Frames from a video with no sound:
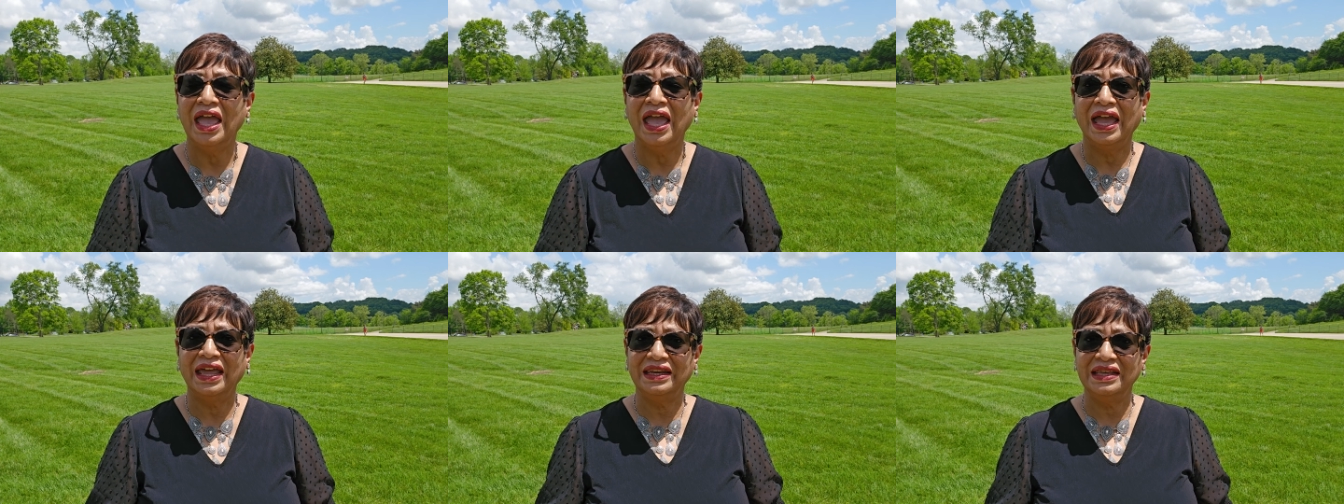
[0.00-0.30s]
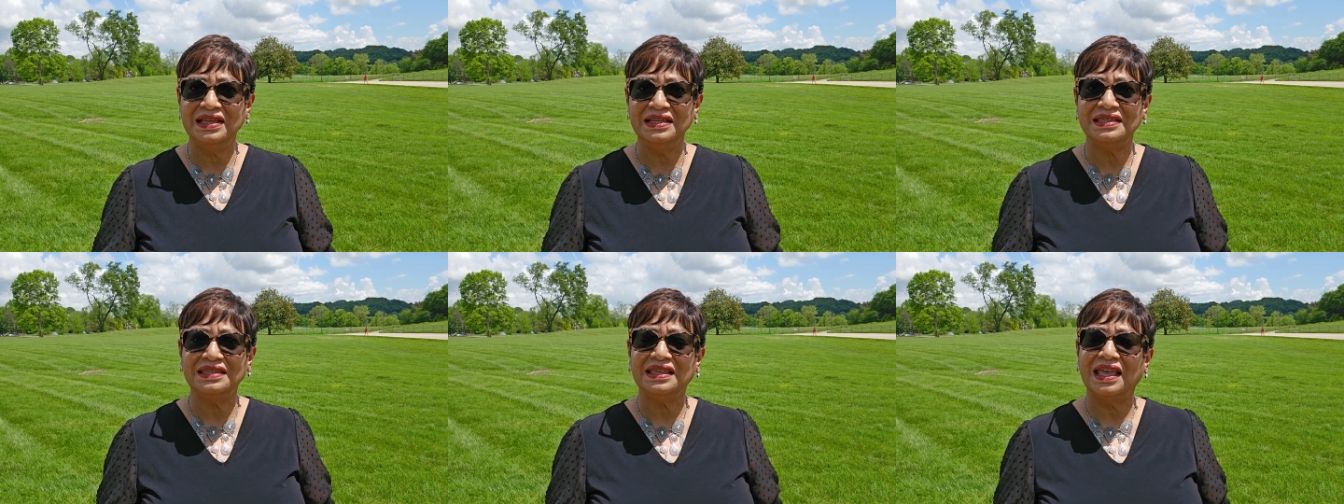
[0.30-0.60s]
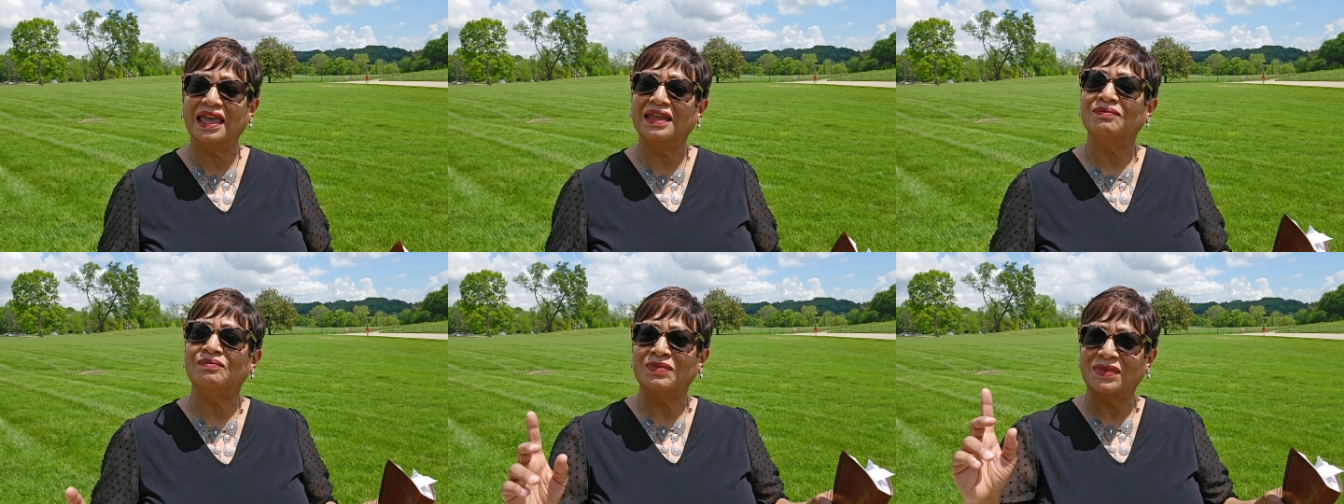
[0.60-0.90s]
And he
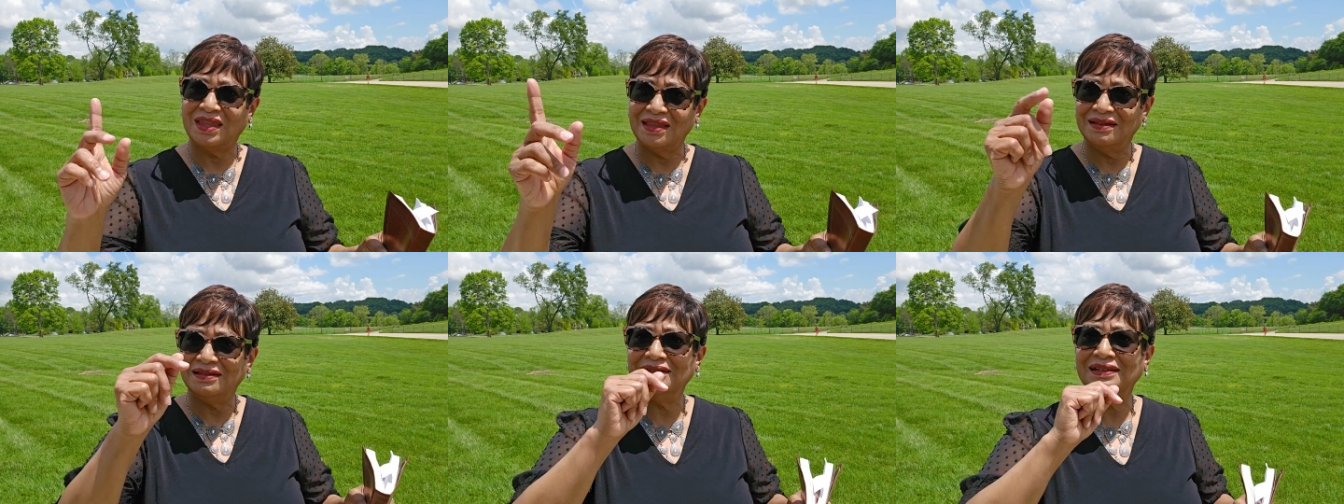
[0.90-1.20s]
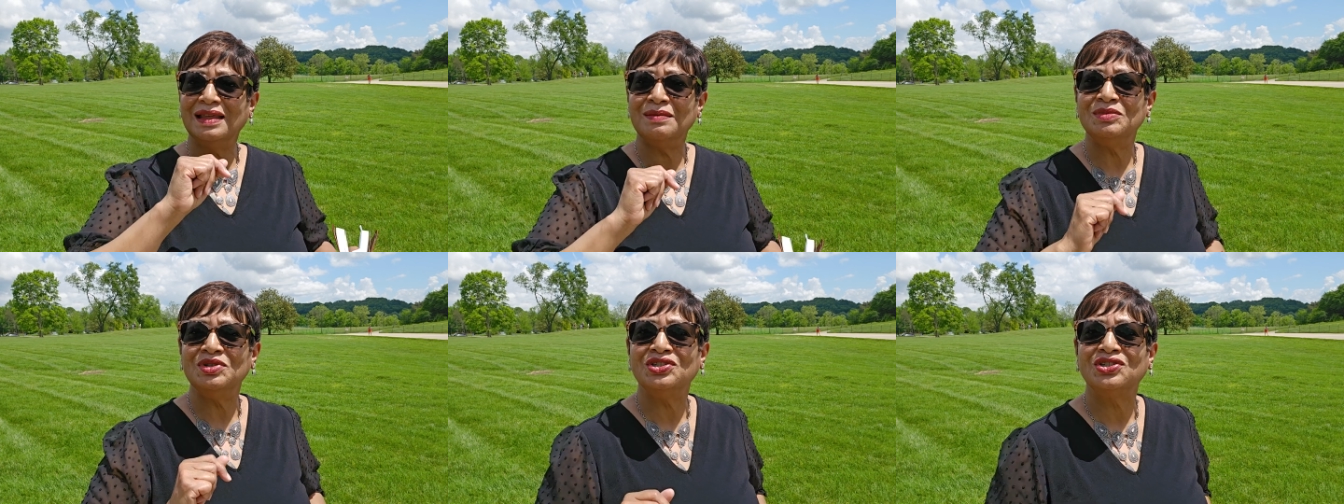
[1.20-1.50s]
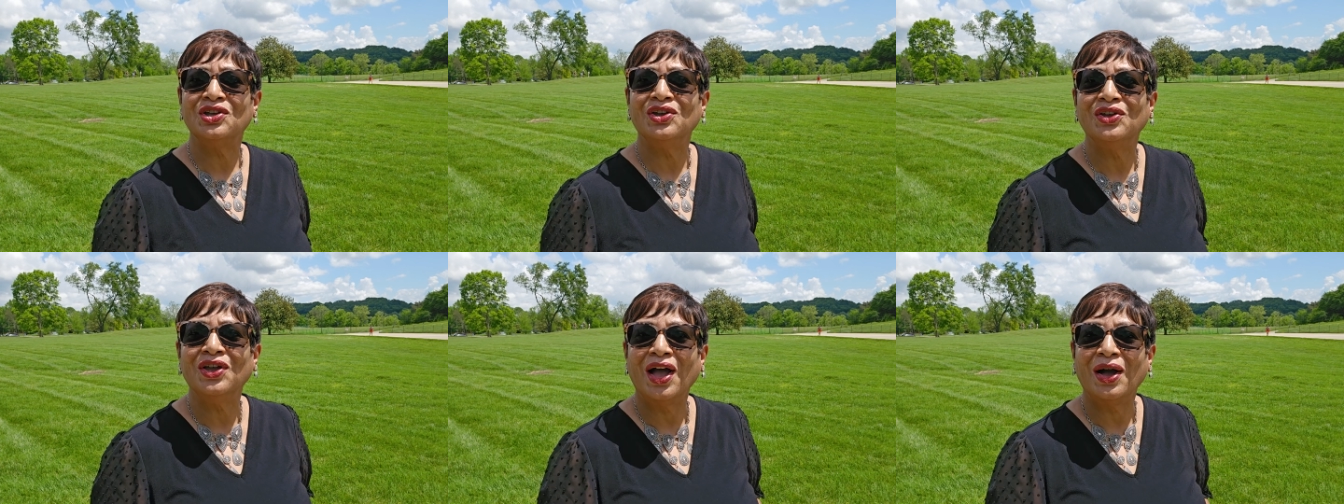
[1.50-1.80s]
said, let me
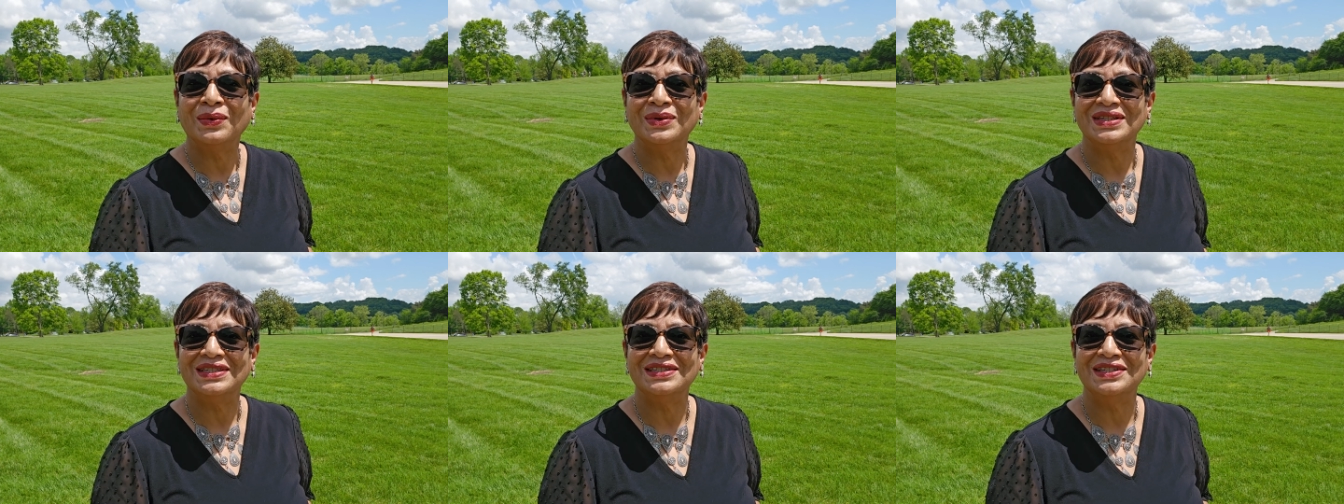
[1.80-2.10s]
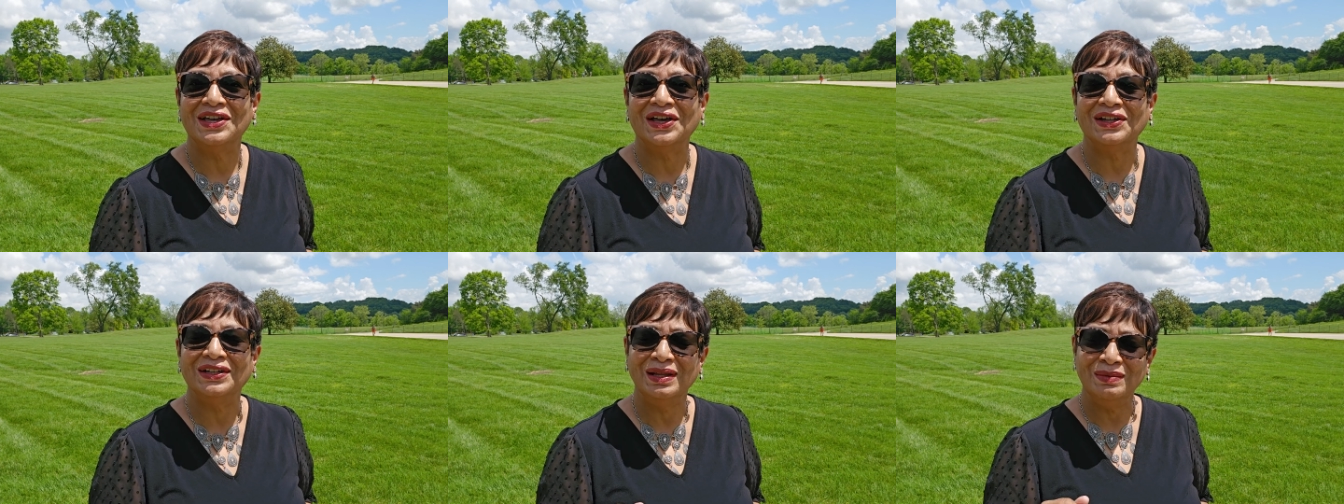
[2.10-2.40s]
show you how it's done.